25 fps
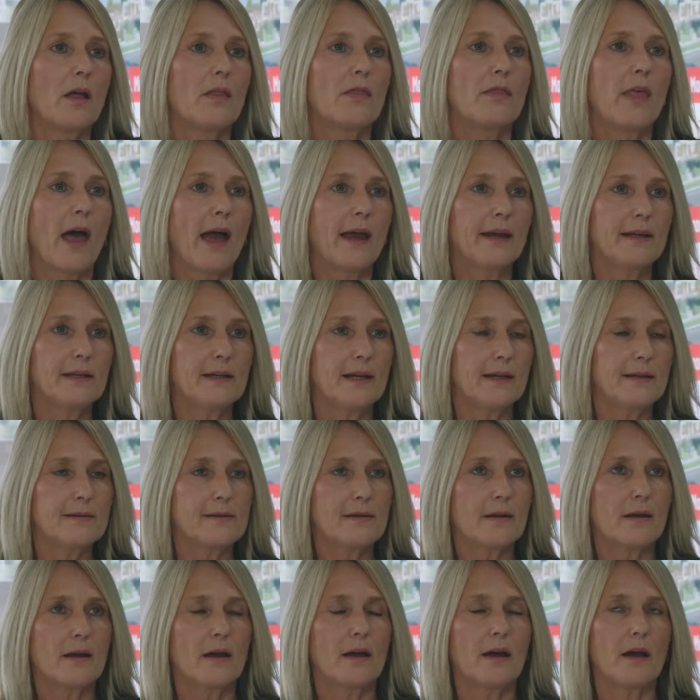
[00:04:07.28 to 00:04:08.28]
They
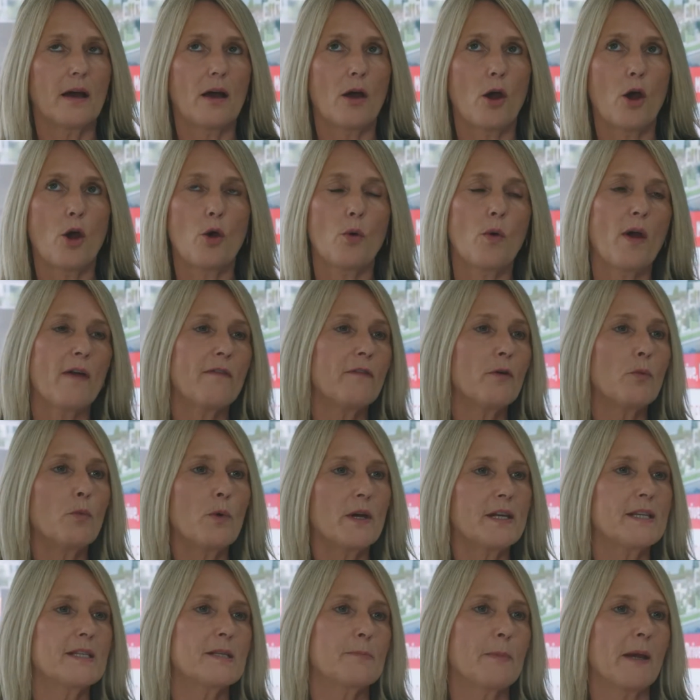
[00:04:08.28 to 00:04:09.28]
need, whoever
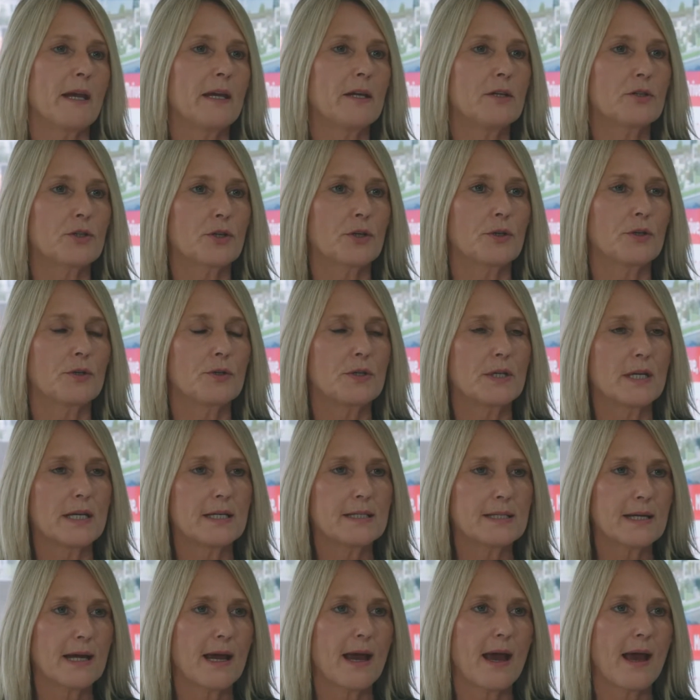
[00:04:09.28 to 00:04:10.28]
we speak to,
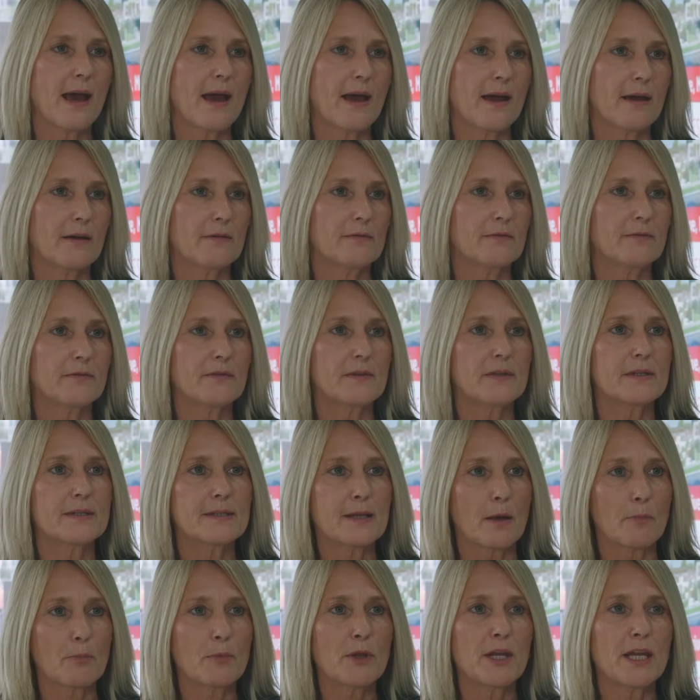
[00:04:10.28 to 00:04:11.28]
need to have
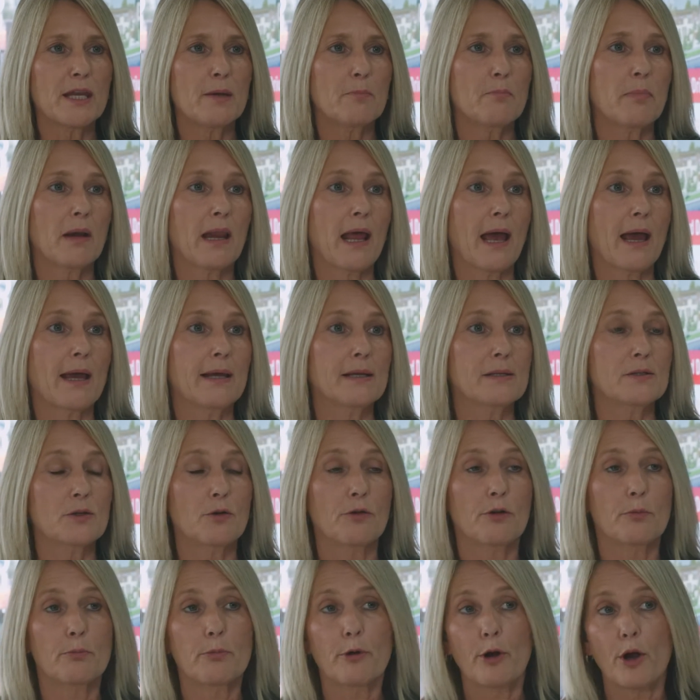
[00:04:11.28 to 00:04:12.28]
something in place
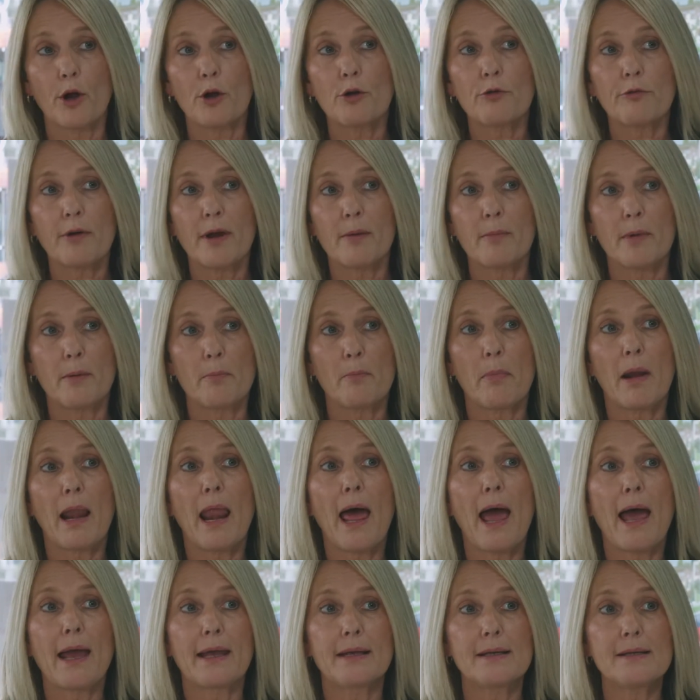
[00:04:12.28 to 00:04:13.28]
or a program in
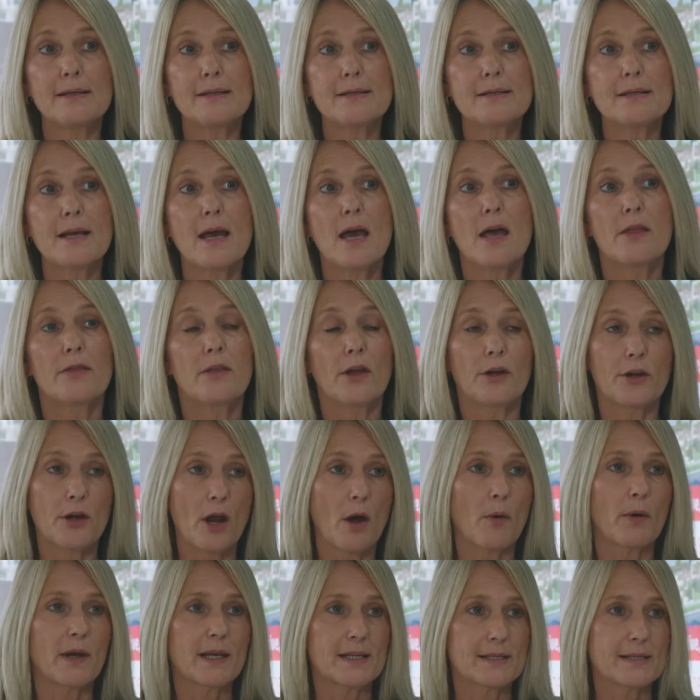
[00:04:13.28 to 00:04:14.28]
place that
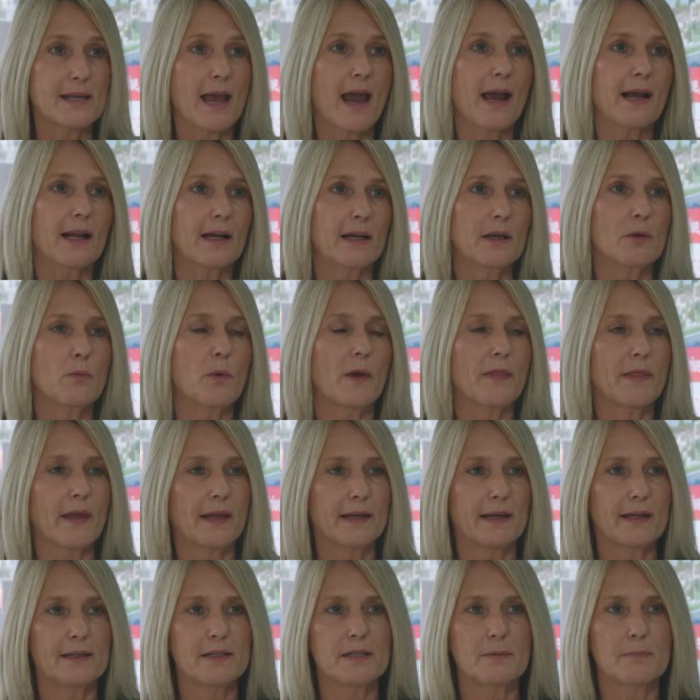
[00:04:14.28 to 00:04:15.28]
know exactly when they
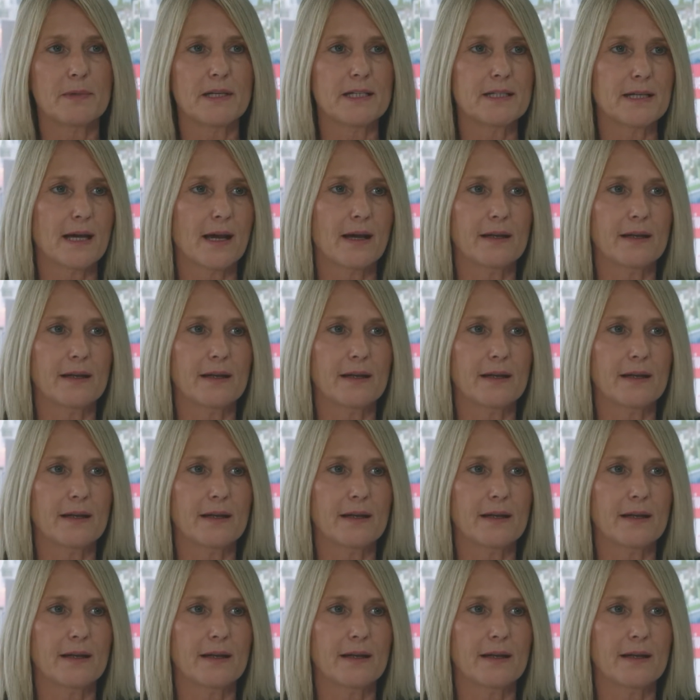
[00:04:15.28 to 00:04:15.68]
need to be done.